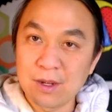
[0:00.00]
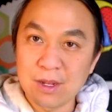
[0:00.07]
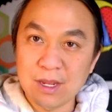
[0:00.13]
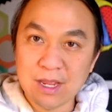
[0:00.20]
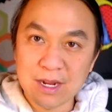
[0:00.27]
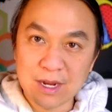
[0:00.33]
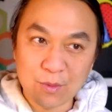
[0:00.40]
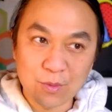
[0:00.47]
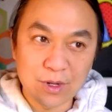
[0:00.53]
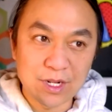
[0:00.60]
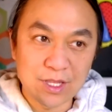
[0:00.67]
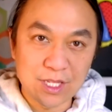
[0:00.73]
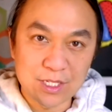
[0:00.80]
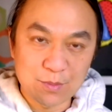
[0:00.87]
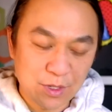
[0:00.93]
and I
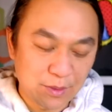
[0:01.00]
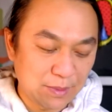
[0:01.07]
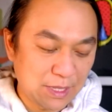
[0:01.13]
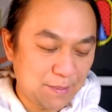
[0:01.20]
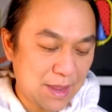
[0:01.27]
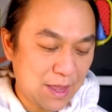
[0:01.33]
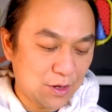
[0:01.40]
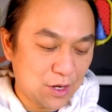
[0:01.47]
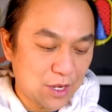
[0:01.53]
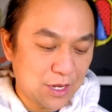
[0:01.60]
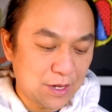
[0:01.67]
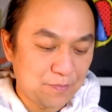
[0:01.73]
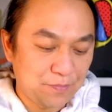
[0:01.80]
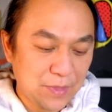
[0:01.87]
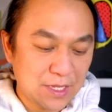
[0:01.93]
wanted this permanently mount
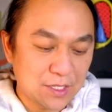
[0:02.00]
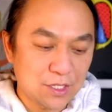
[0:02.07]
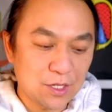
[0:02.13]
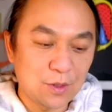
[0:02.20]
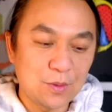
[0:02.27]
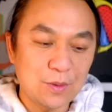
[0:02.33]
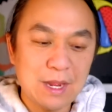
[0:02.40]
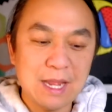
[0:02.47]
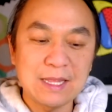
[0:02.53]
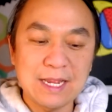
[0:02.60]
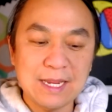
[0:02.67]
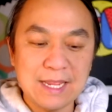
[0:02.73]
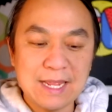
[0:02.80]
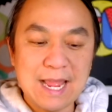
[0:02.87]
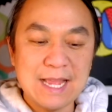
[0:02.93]
on. And so I
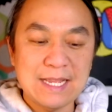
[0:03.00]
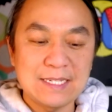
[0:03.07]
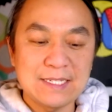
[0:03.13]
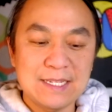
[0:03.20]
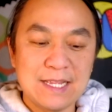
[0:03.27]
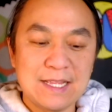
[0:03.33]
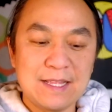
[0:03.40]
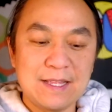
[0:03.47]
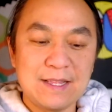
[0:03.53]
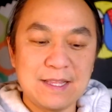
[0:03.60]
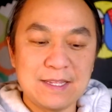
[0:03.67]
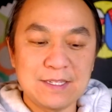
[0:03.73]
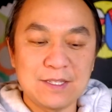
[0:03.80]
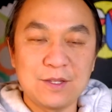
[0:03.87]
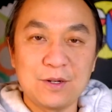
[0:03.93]
like it has that
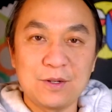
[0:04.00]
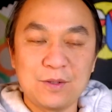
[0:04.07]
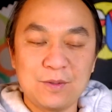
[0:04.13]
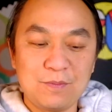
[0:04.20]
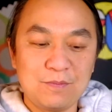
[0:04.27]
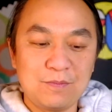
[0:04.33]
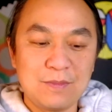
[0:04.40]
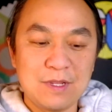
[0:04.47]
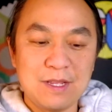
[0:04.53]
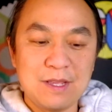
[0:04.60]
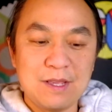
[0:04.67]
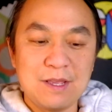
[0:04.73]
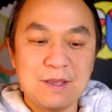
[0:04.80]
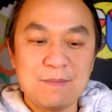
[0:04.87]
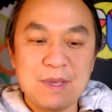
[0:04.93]
these little
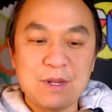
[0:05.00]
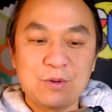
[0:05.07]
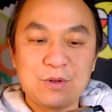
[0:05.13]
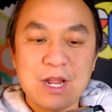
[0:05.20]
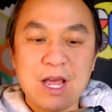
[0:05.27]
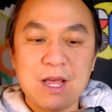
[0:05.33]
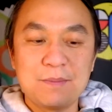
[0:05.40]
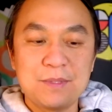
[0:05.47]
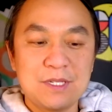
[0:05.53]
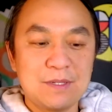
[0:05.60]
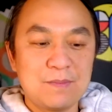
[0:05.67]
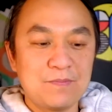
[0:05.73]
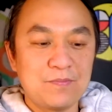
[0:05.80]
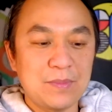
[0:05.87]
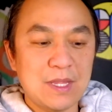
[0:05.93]
metal
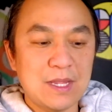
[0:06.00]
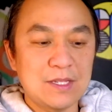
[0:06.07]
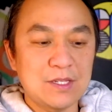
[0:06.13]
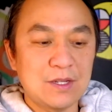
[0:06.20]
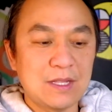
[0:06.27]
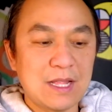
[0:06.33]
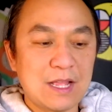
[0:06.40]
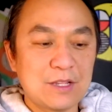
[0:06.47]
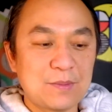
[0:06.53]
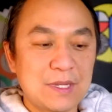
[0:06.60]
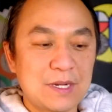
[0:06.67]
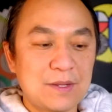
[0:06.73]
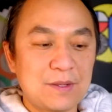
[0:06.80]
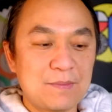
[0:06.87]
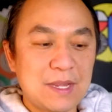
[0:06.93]
knobs, so it allows me
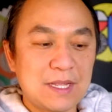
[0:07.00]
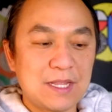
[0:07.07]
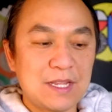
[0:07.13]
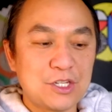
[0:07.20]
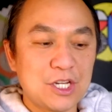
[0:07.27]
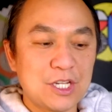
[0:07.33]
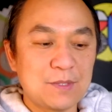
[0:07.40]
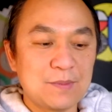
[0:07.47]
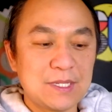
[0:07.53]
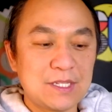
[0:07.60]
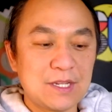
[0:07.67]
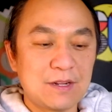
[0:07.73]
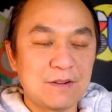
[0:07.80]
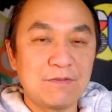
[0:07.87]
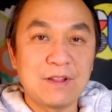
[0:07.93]
to make the adjustments
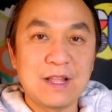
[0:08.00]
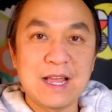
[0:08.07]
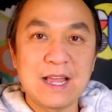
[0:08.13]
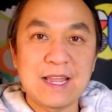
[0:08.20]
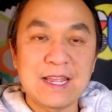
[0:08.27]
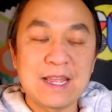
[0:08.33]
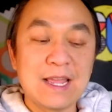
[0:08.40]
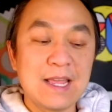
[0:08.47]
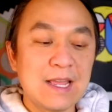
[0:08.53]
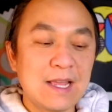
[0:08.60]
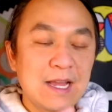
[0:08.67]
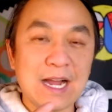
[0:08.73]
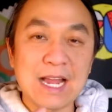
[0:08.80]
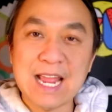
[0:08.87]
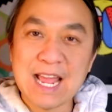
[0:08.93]
on the fly.
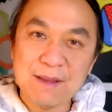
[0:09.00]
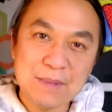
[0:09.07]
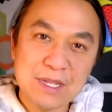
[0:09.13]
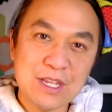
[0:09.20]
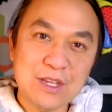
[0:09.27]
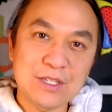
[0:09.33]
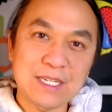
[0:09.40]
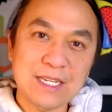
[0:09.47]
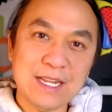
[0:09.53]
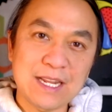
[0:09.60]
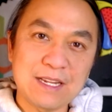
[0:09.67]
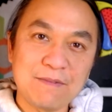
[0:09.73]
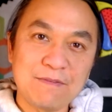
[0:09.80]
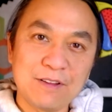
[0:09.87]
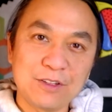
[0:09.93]
I have been using an
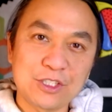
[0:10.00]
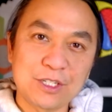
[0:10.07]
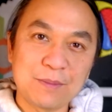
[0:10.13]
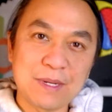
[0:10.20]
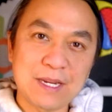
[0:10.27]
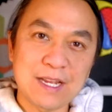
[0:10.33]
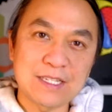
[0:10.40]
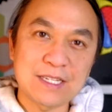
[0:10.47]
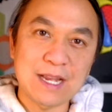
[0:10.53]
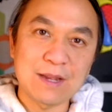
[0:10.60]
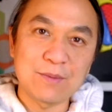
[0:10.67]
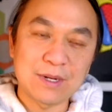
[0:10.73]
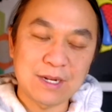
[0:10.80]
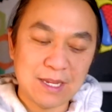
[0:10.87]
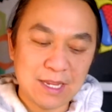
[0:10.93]
ND filter because I
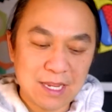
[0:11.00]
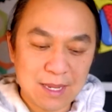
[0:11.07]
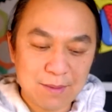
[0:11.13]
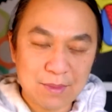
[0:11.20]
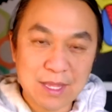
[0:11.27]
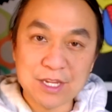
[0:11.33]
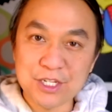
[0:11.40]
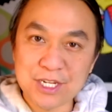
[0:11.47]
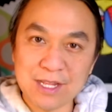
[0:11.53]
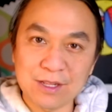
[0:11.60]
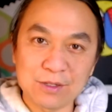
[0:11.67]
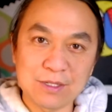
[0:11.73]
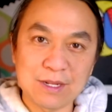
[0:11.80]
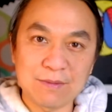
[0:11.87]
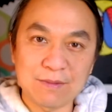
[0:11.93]
want to keep that
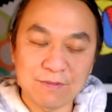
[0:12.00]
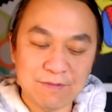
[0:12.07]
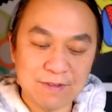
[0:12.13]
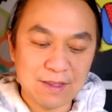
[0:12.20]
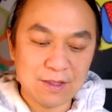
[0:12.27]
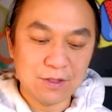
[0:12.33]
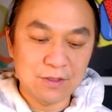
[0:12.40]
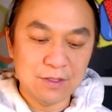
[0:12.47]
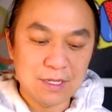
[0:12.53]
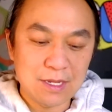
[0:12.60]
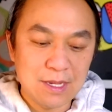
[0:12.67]
shallow depth of field,